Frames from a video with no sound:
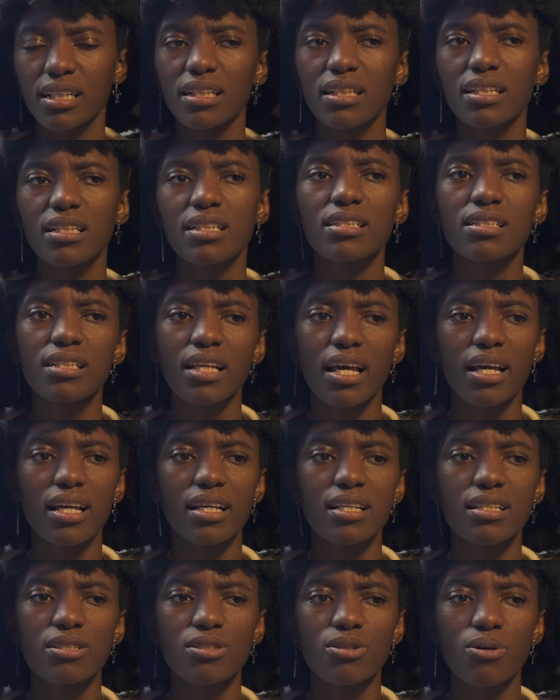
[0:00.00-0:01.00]
these
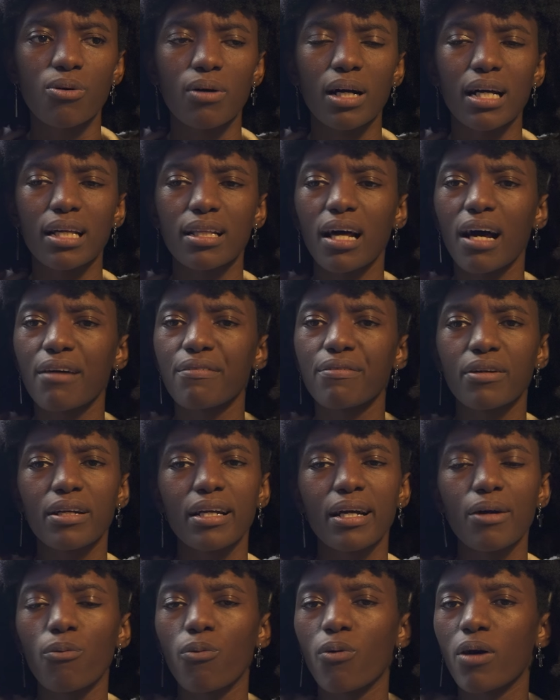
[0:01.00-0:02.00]
days so I, I
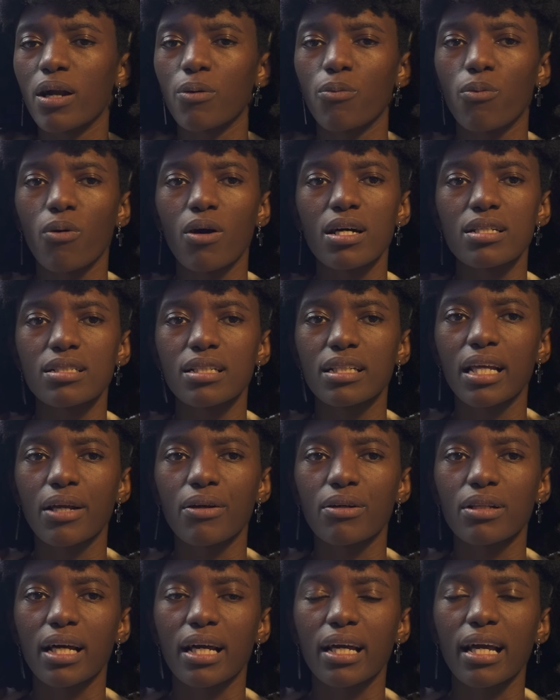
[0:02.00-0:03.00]
forget what it was and they
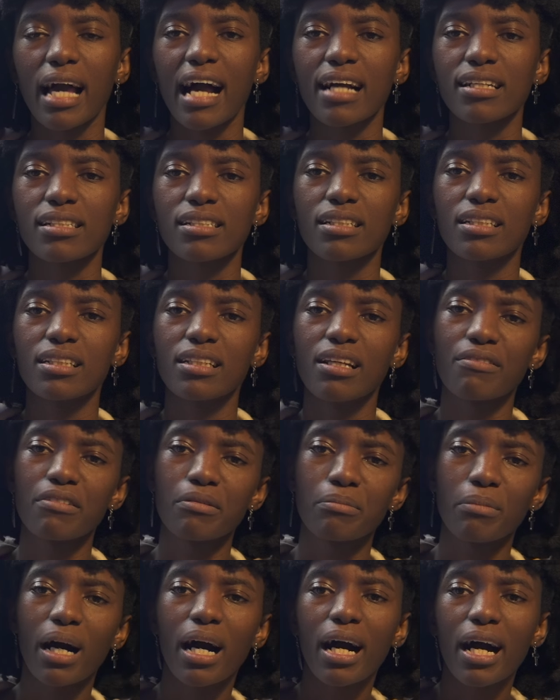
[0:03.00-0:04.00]
were like actually never
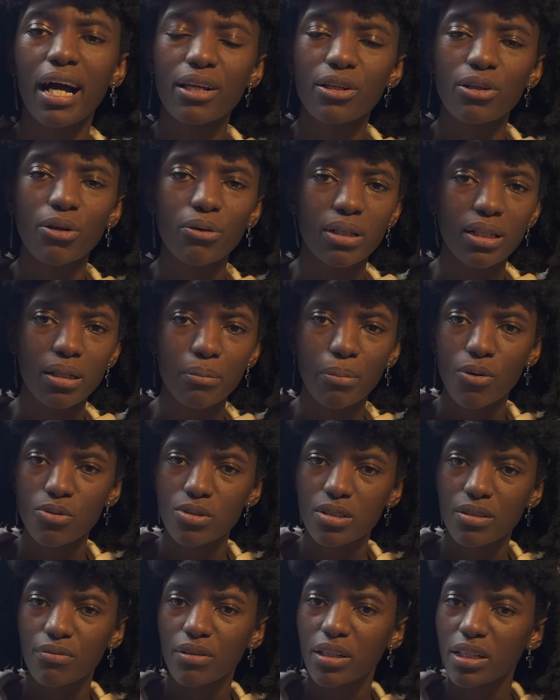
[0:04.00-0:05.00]
mind you don't need to
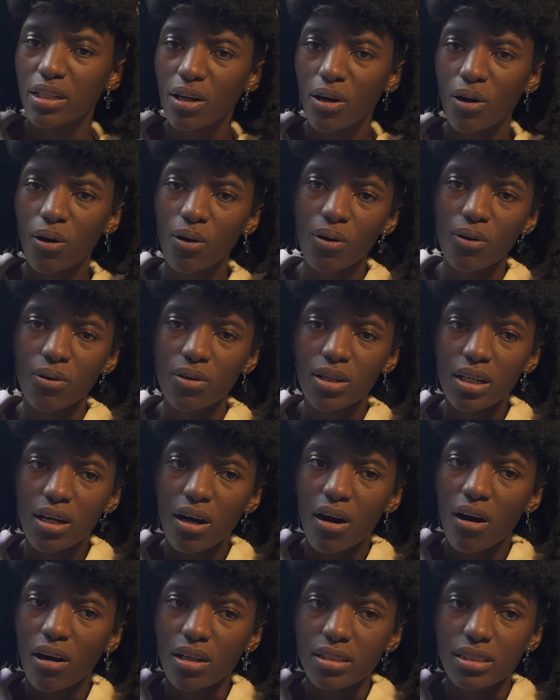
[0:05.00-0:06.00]
post the video
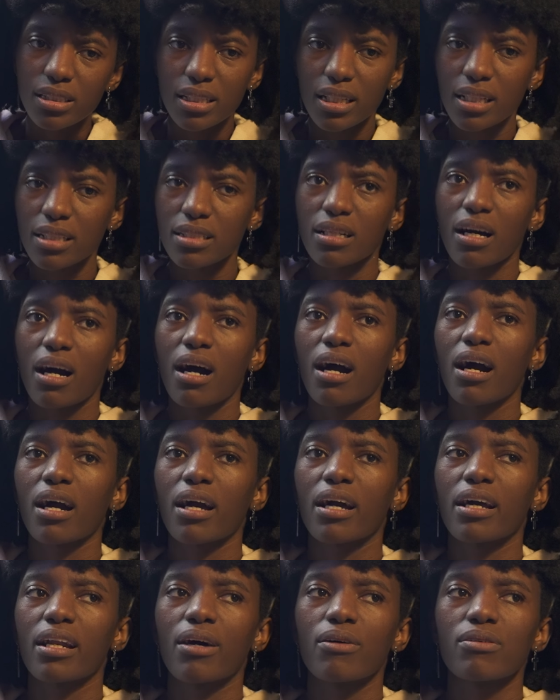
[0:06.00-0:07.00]
on tiktok
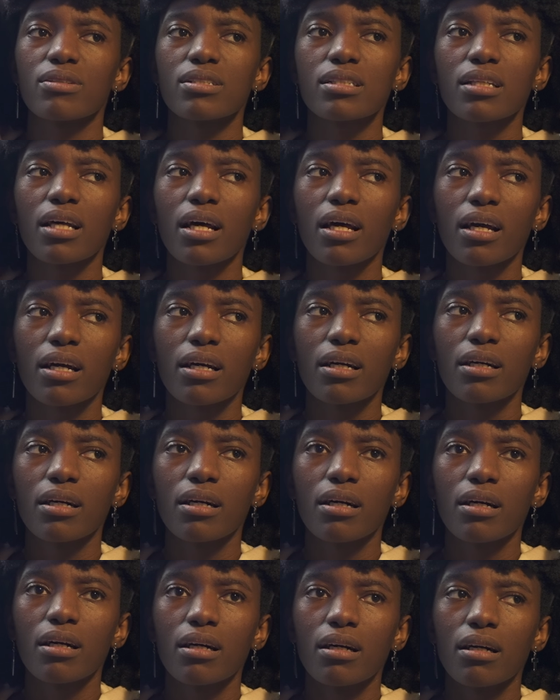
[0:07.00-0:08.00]
and i was like
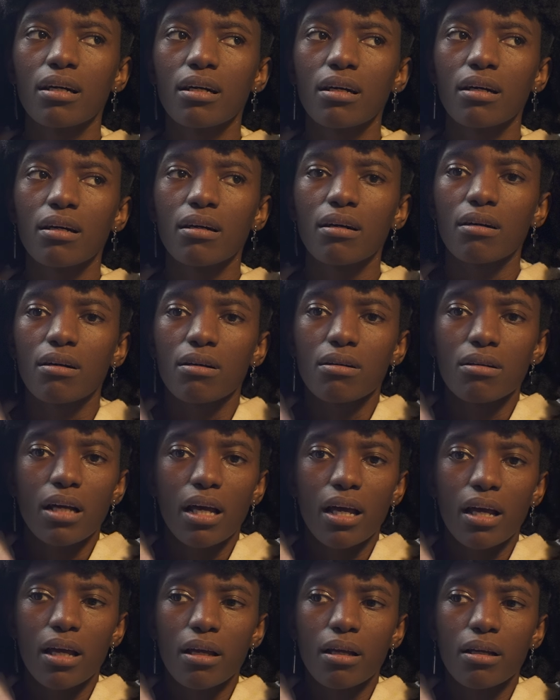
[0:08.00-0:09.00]

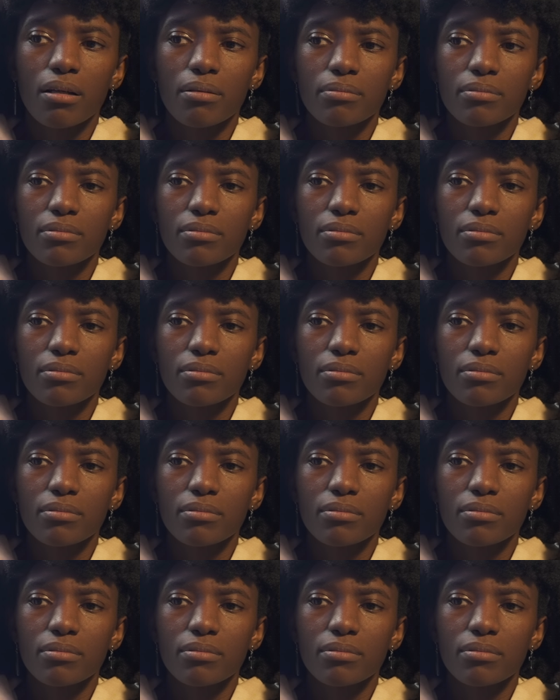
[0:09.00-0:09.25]
okay